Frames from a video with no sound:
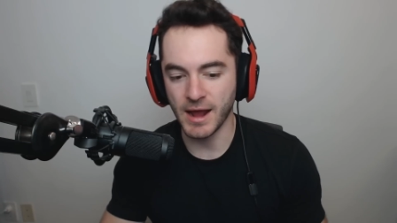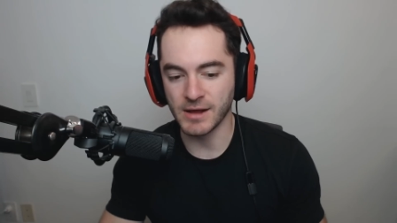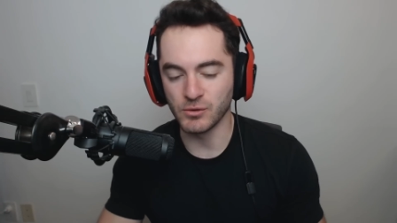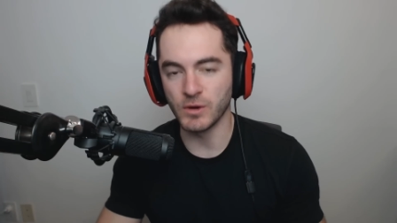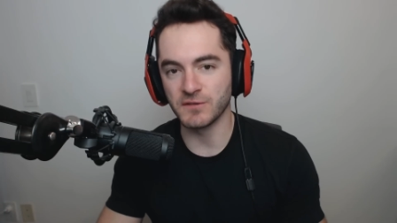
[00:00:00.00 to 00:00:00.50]

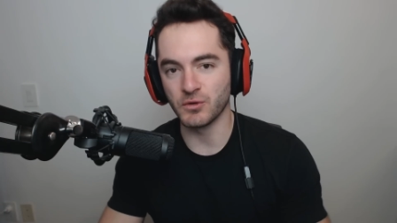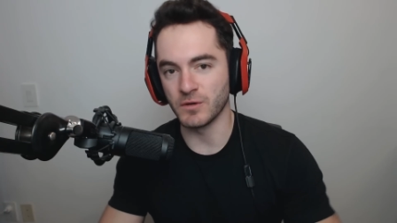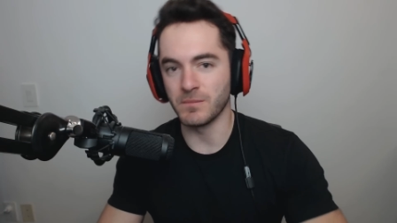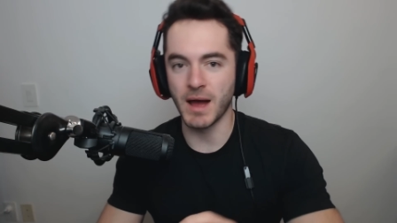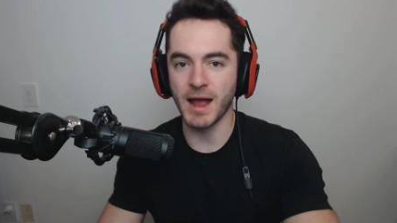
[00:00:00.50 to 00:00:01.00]
and what sort
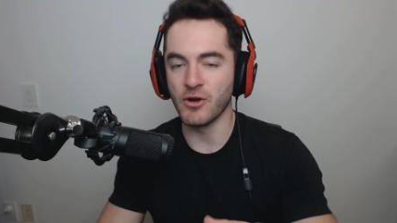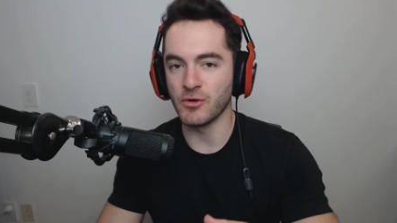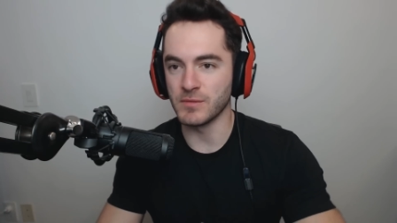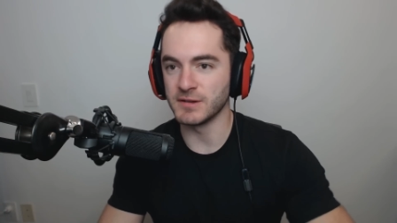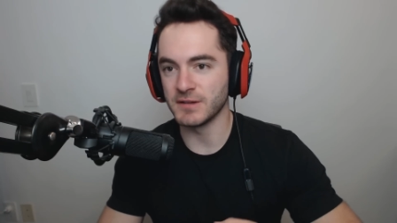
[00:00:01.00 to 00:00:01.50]
of
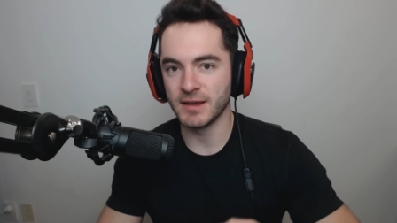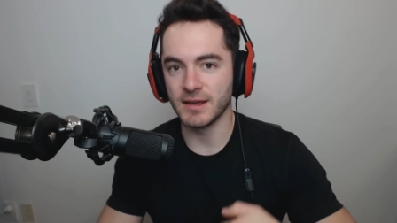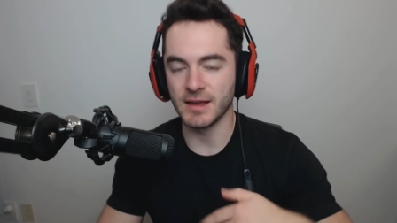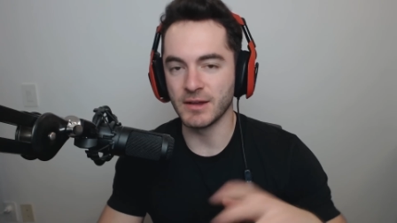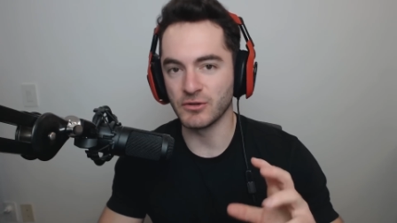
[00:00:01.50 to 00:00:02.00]
biome is
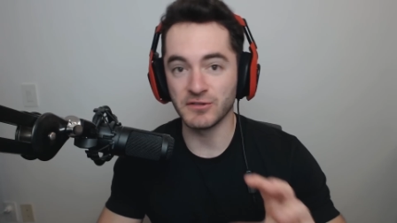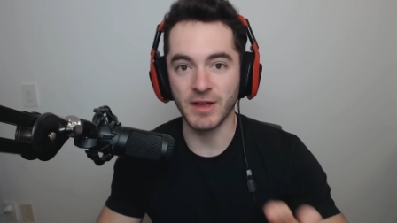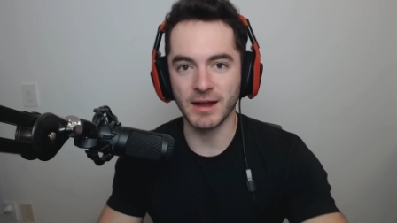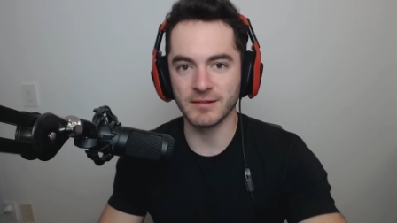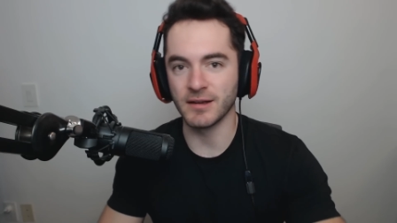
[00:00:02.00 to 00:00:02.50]

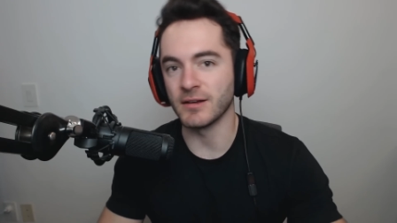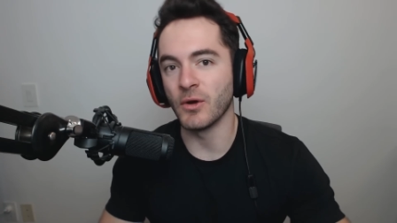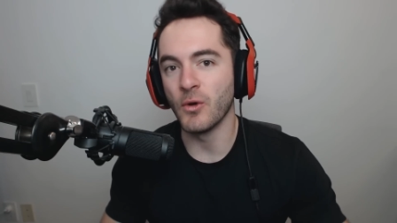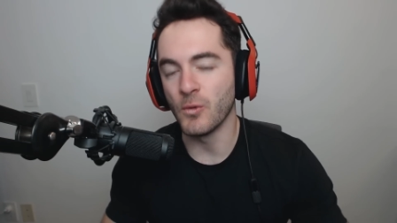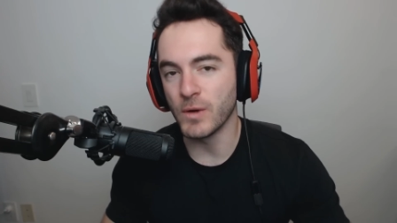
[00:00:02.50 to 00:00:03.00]
intersecting
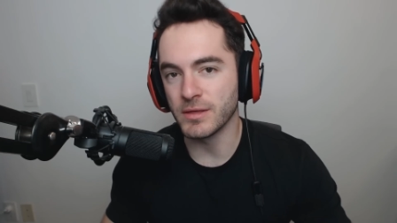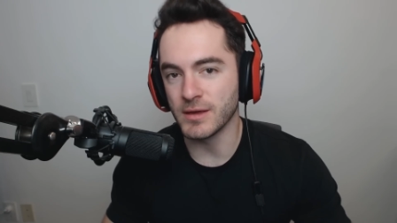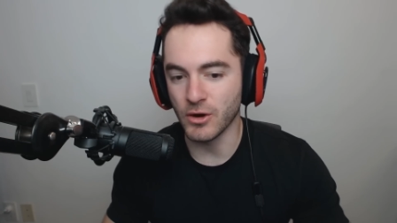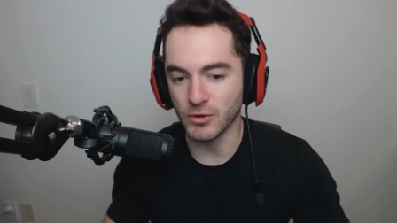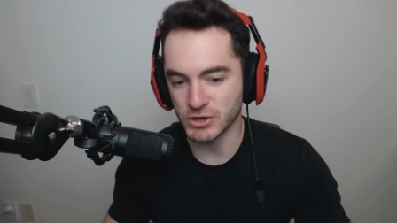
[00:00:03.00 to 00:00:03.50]
with
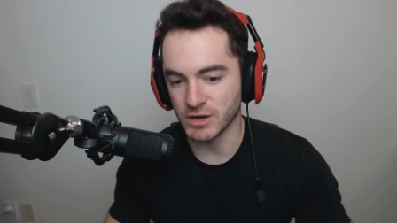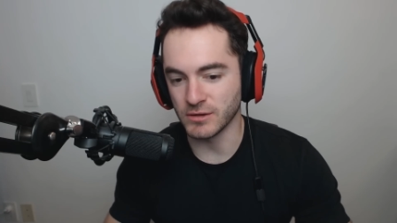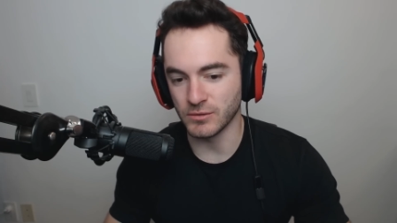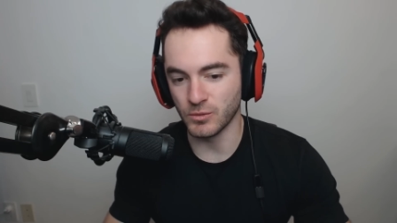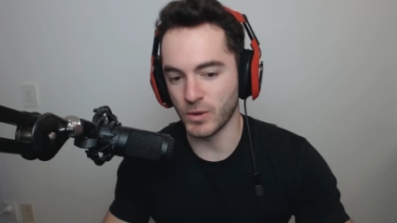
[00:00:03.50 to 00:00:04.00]
the
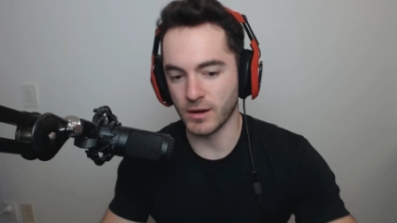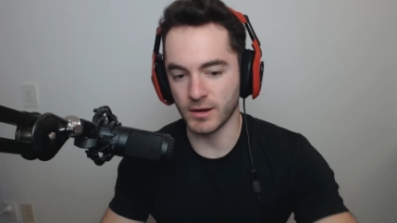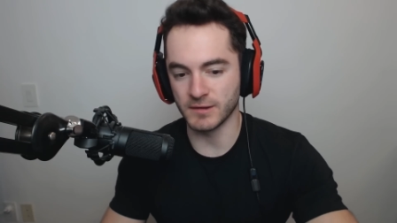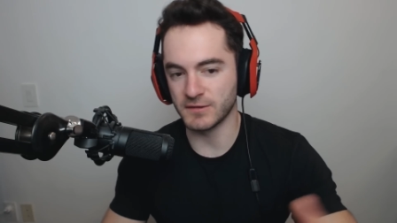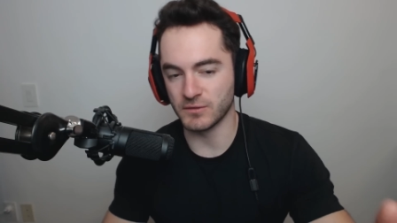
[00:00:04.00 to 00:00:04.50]
ocean where
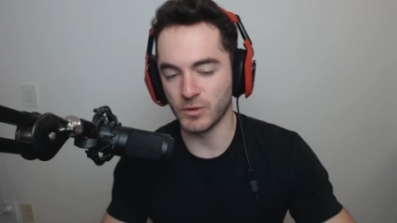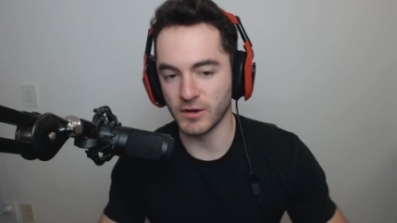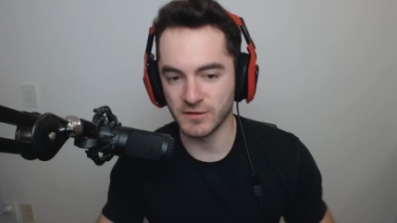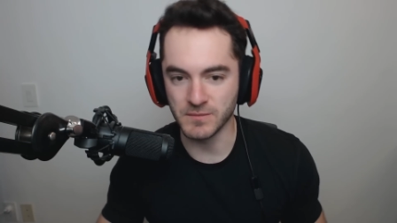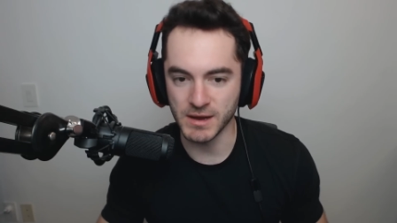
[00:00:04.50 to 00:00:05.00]
it's where
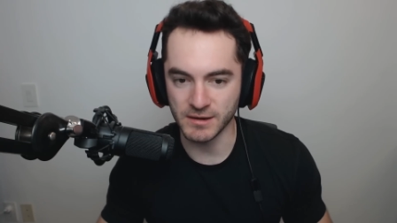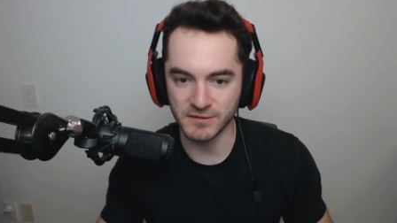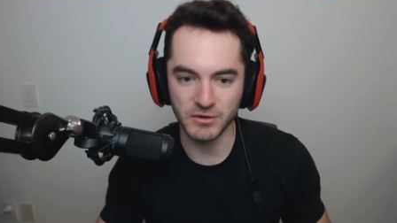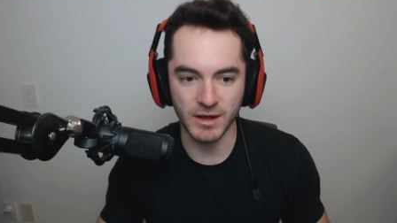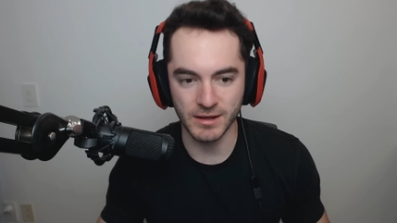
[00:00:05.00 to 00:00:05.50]
it's meeting.
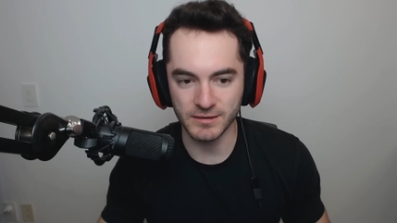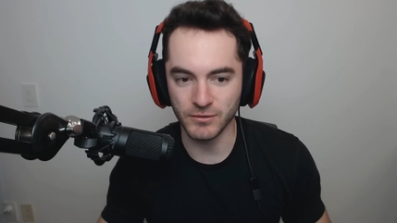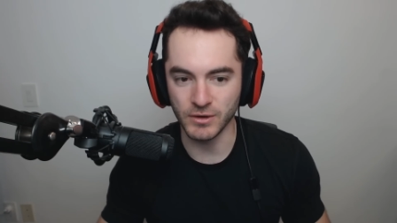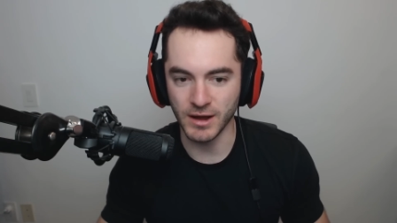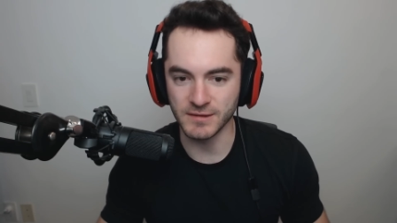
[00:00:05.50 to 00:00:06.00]
So you got like
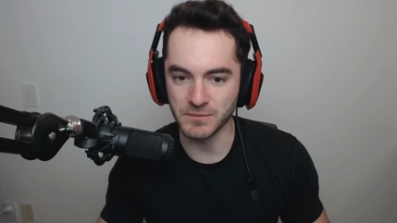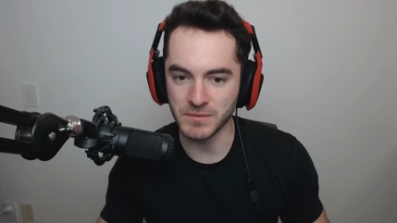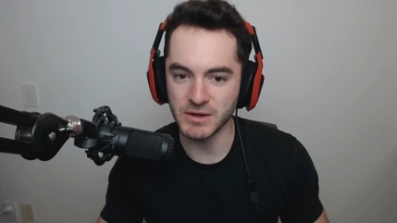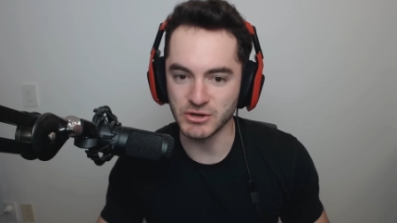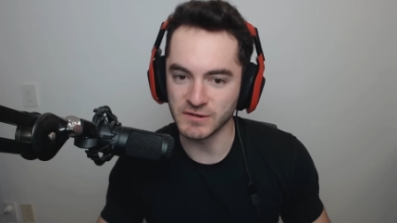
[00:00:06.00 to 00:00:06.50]
different kinds of
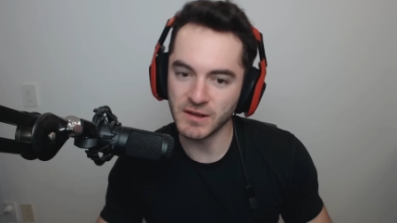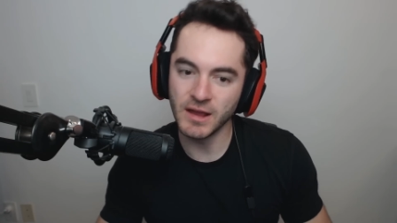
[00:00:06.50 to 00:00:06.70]
beaches.